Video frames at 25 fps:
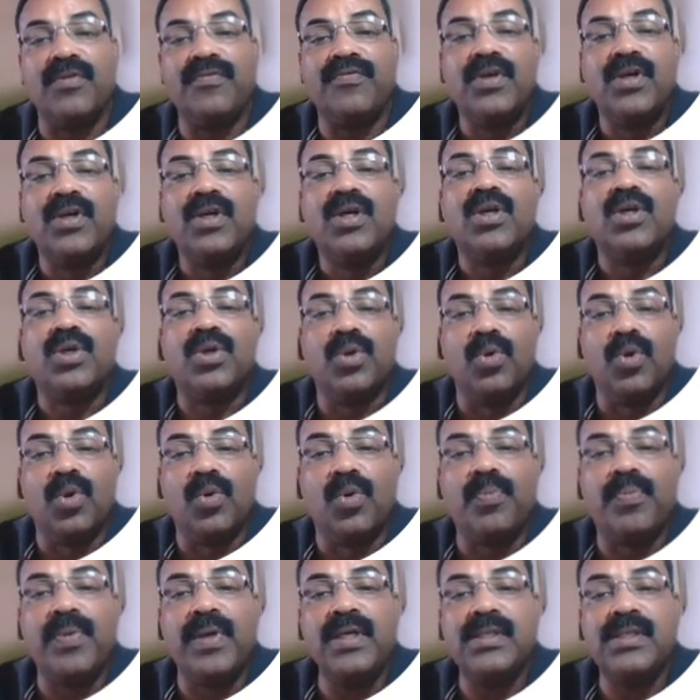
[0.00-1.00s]
2
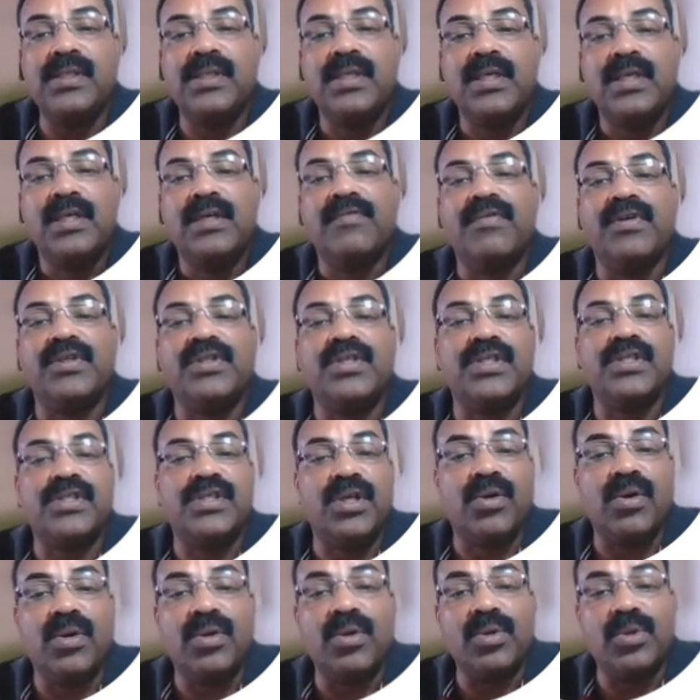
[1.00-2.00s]
rupees, which is equal
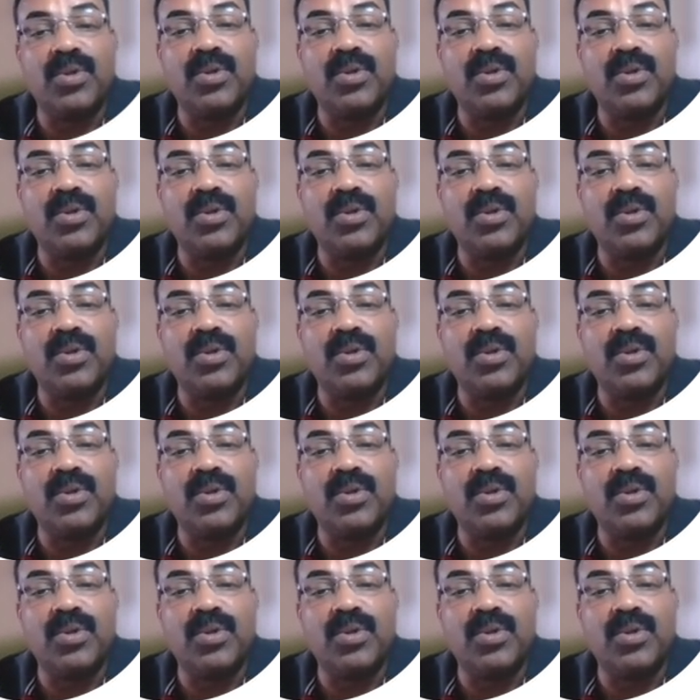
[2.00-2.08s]
to 2%.